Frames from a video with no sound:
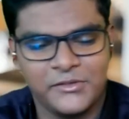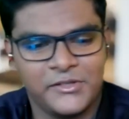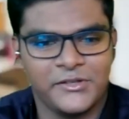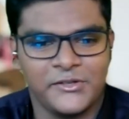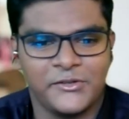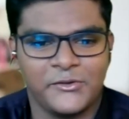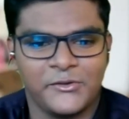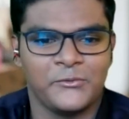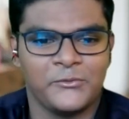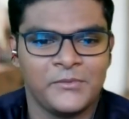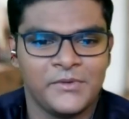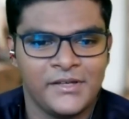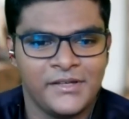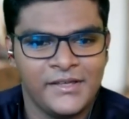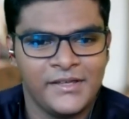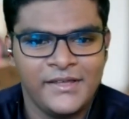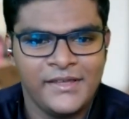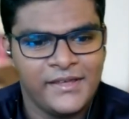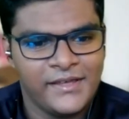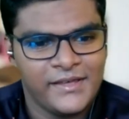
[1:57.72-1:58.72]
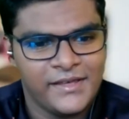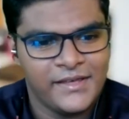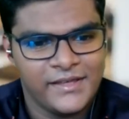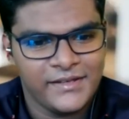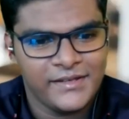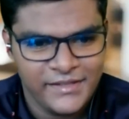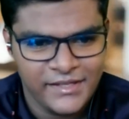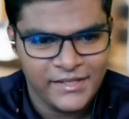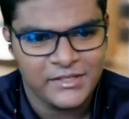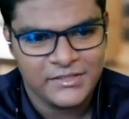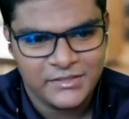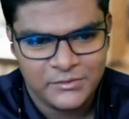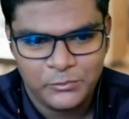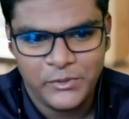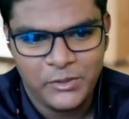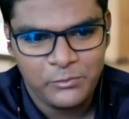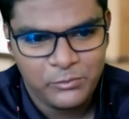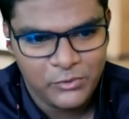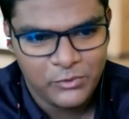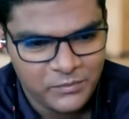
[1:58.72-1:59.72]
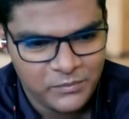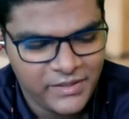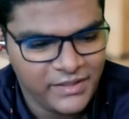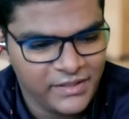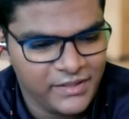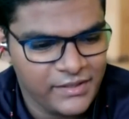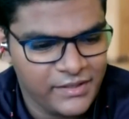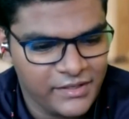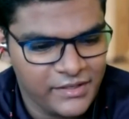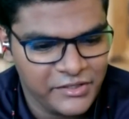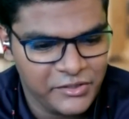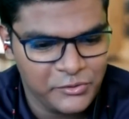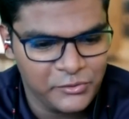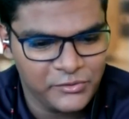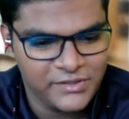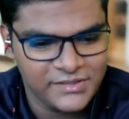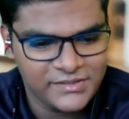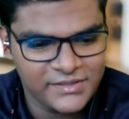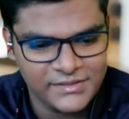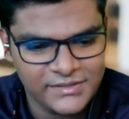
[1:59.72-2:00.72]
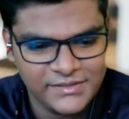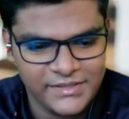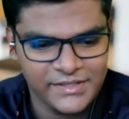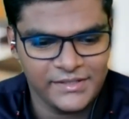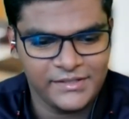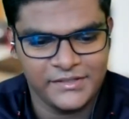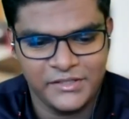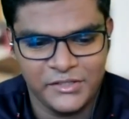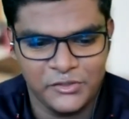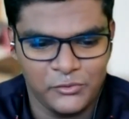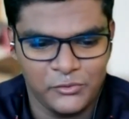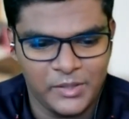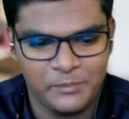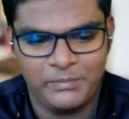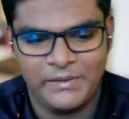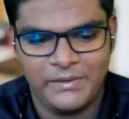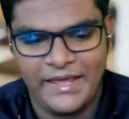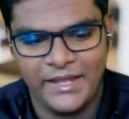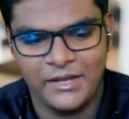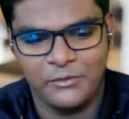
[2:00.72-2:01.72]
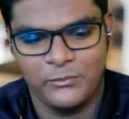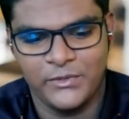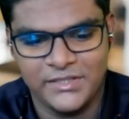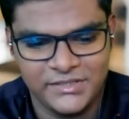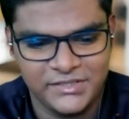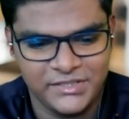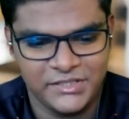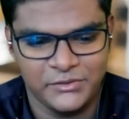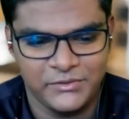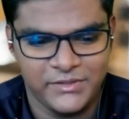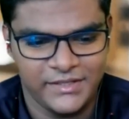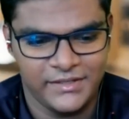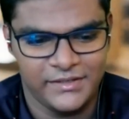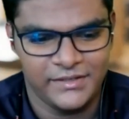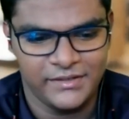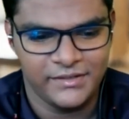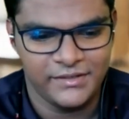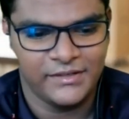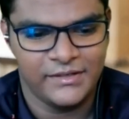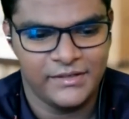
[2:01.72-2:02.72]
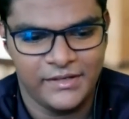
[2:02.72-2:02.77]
good to know. And yes, we will be, uh, you know, discussing, you know, a plan which you can